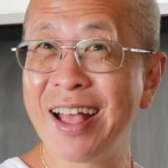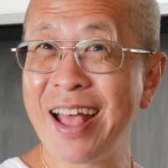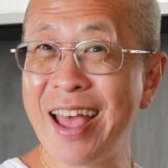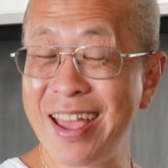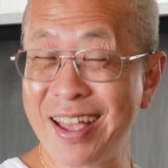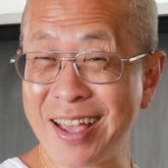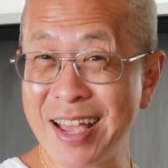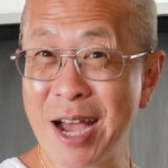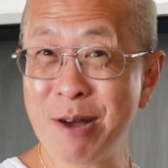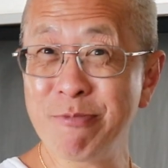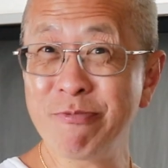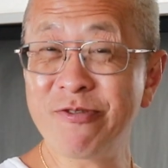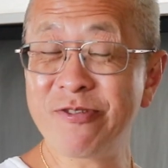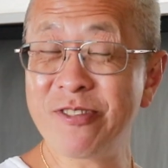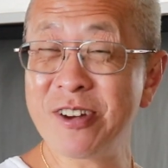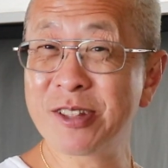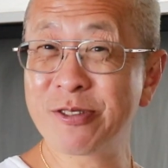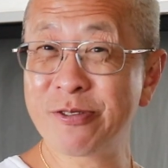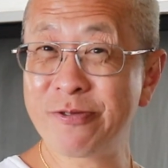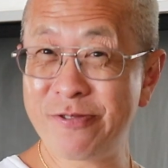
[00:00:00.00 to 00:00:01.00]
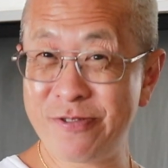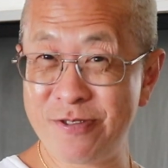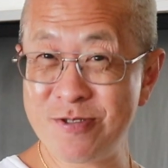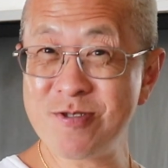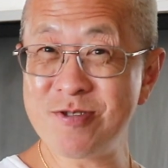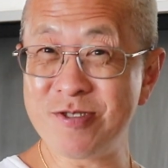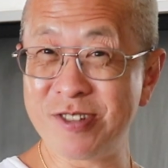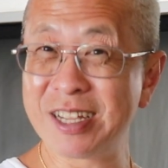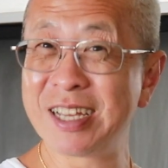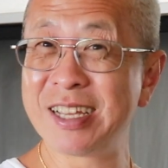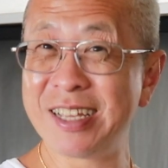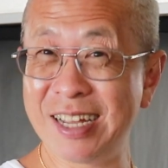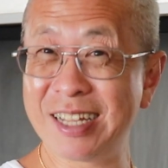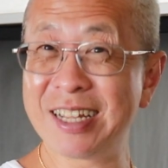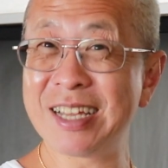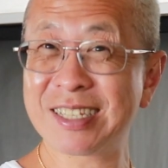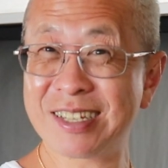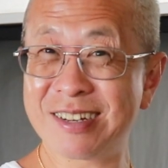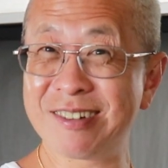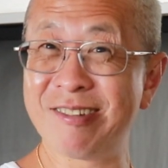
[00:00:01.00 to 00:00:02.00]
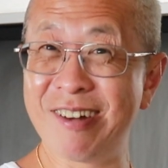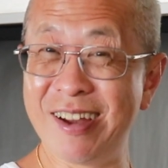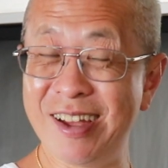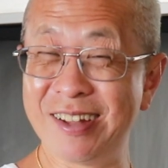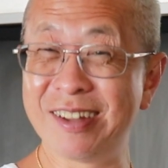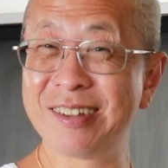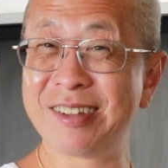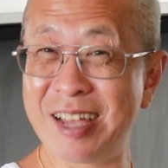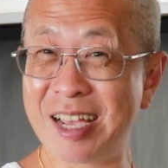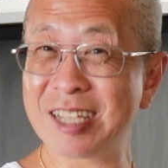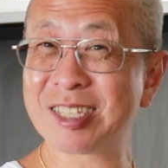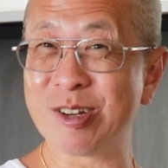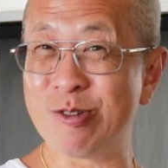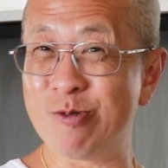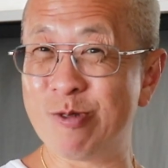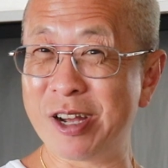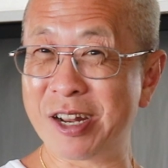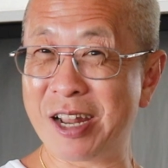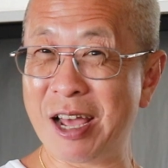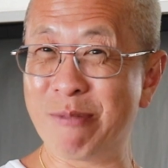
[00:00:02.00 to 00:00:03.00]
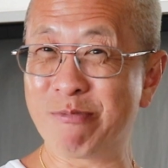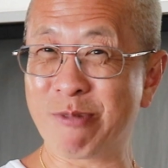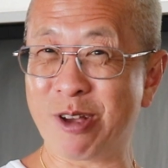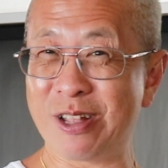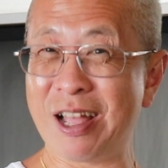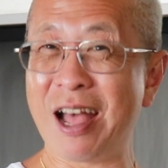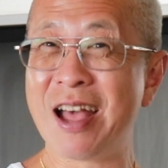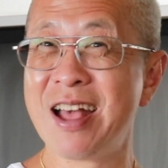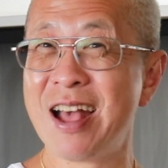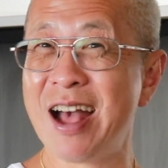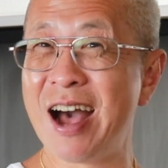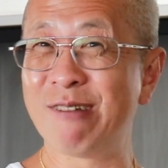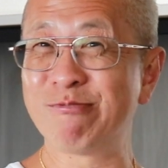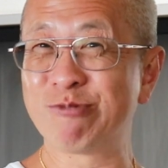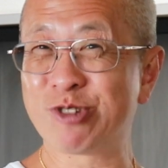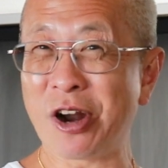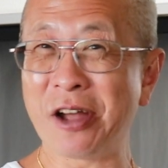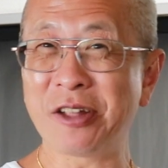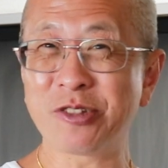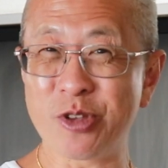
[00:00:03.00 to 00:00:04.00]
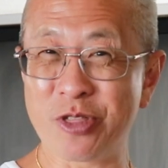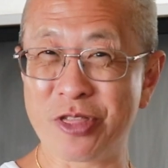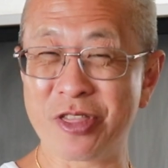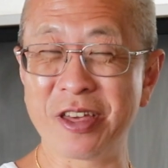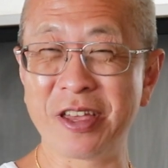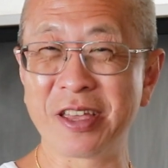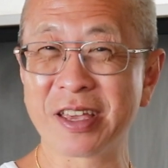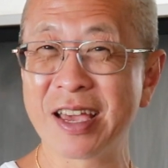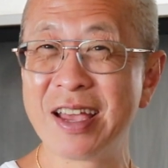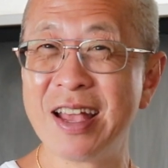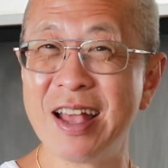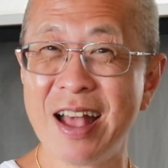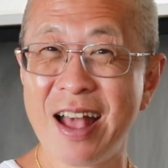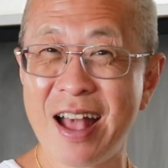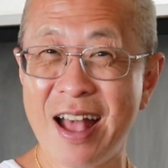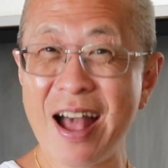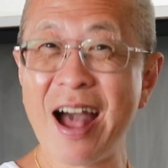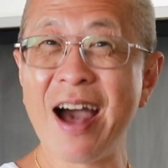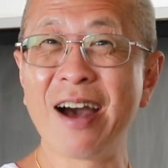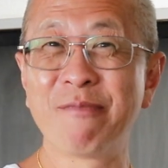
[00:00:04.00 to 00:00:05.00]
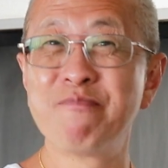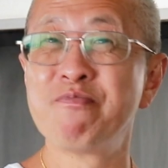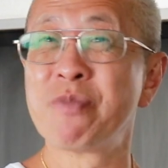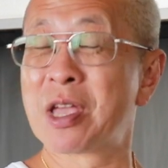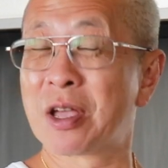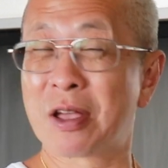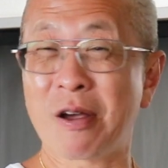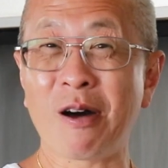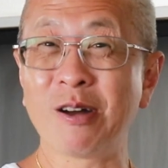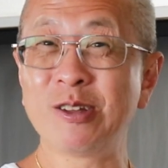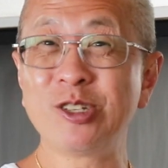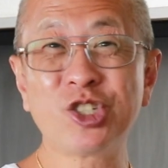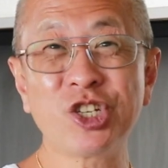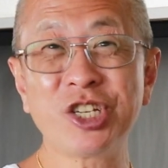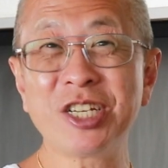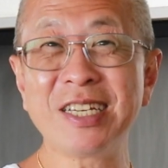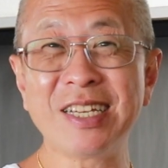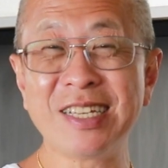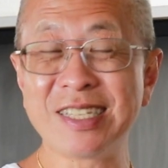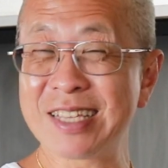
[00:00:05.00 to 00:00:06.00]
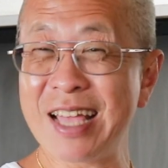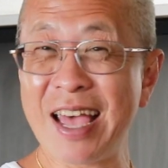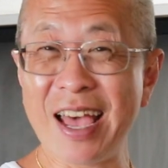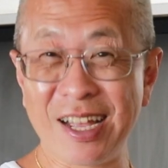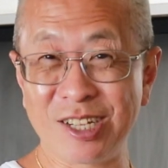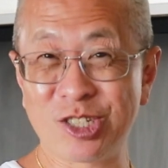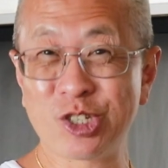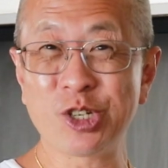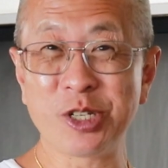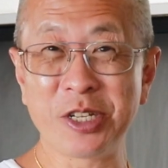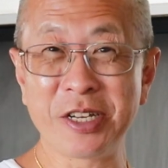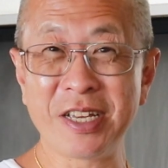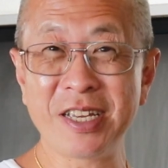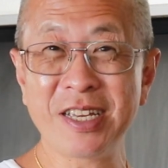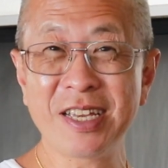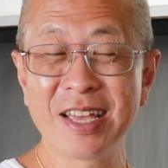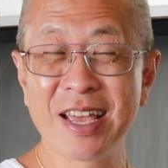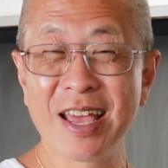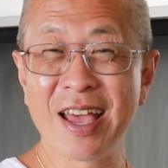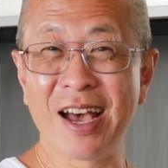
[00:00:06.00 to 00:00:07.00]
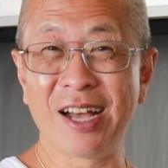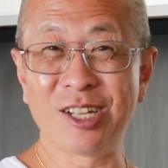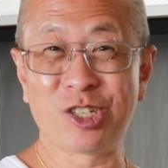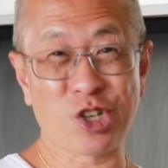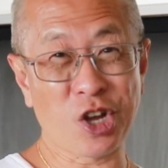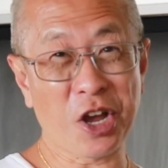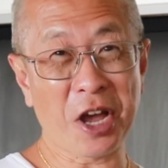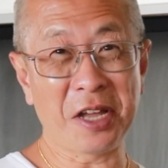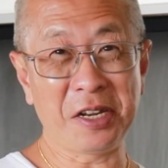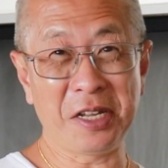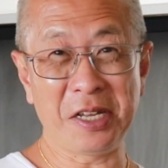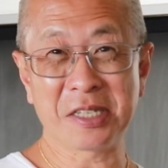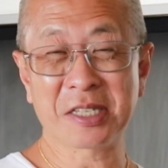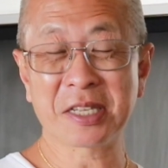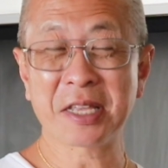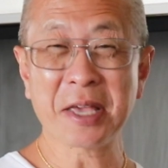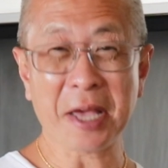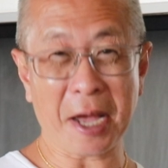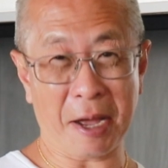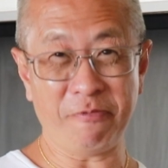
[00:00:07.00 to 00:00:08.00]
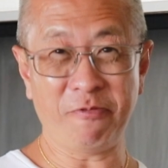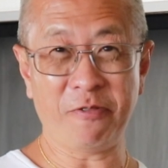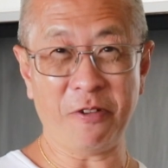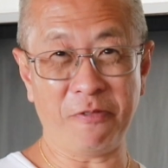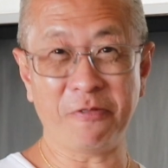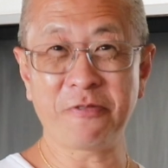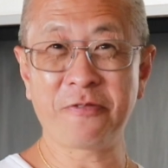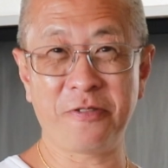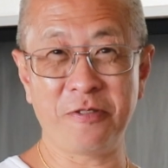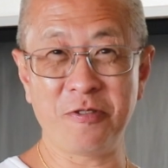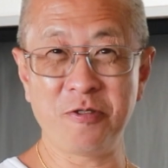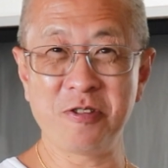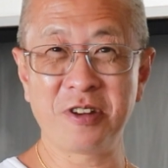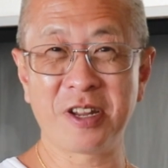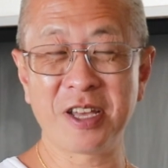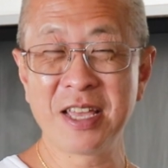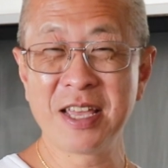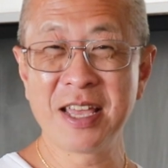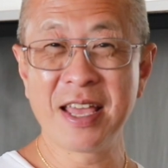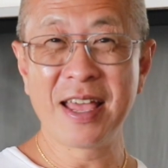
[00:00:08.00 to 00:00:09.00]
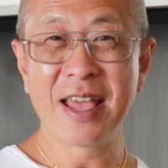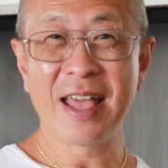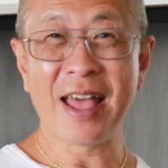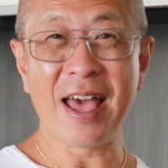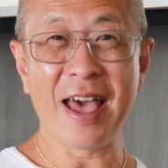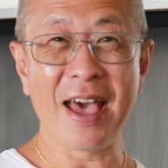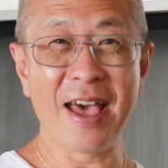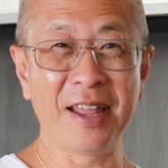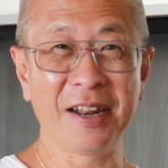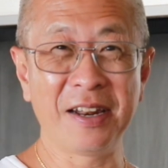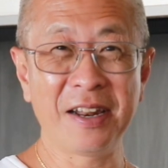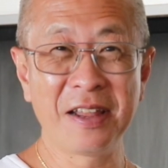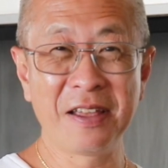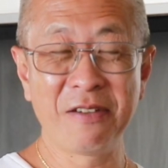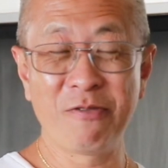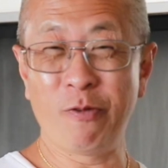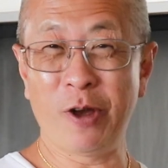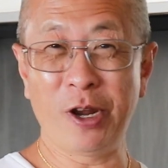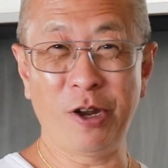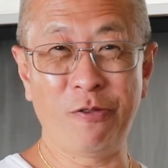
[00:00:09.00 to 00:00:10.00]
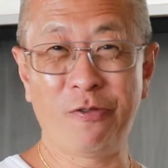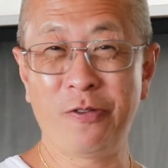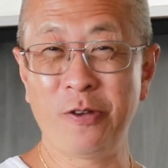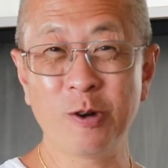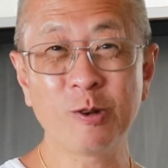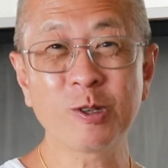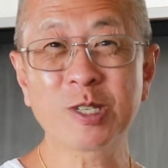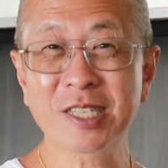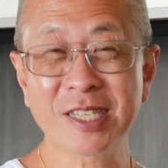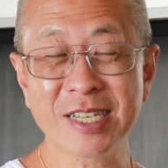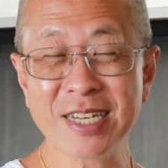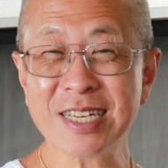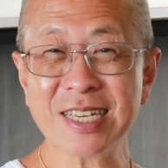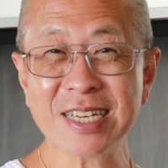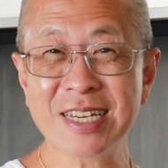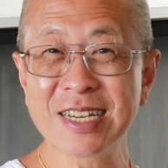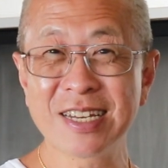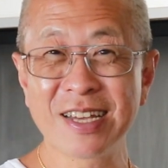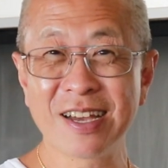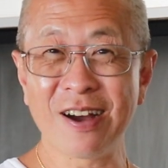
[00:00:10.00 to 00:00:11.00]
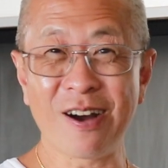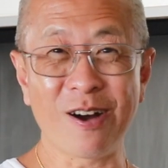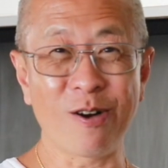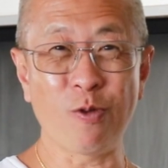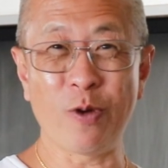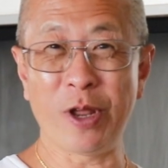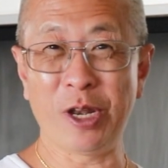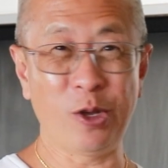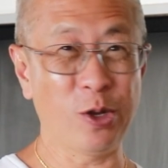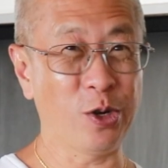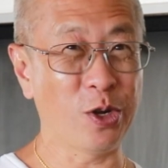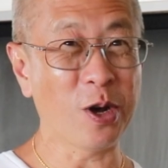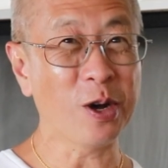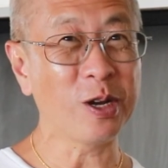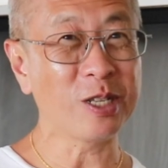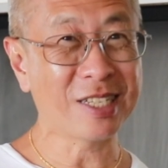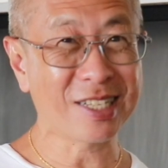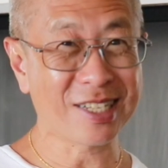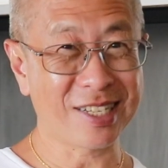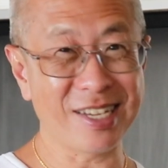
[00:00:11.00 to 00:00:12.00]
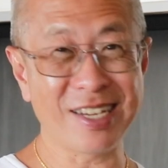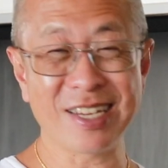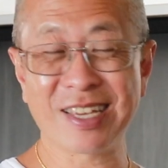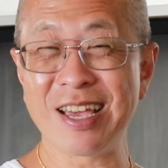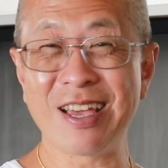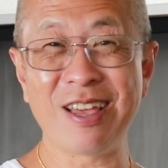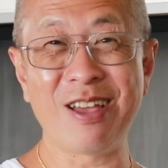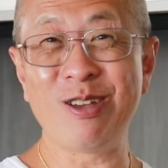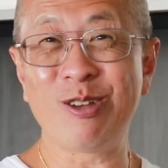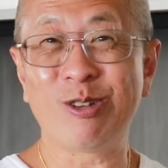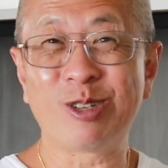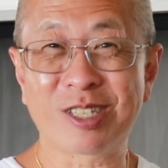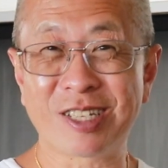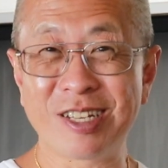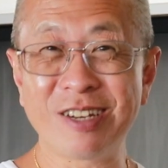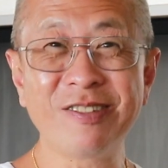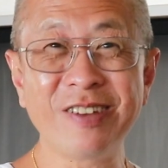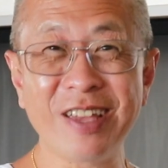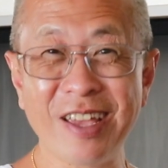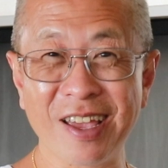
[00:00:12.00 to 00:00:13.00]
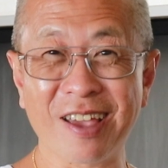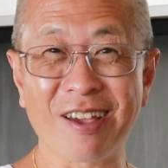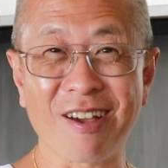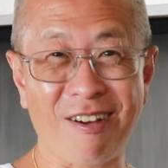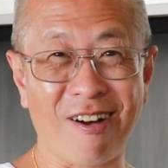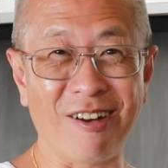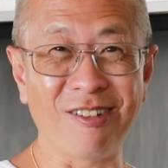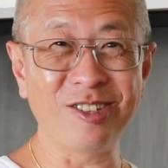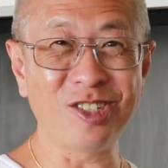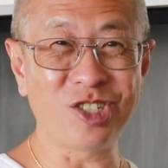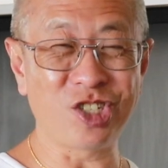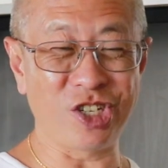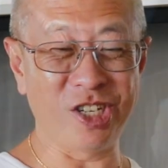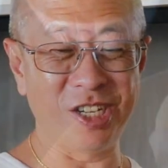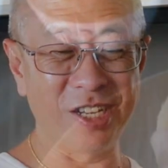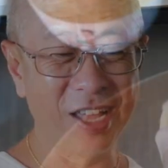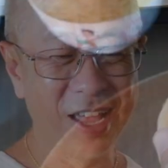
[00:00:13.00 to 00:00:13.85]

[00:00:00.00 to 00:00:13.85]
a comfort food. Yeah, that's correct. That's the word I'm trying to think. Congee is actually a Chinese comfort food, and when you feel sick or when you're not sick, you still eat congee.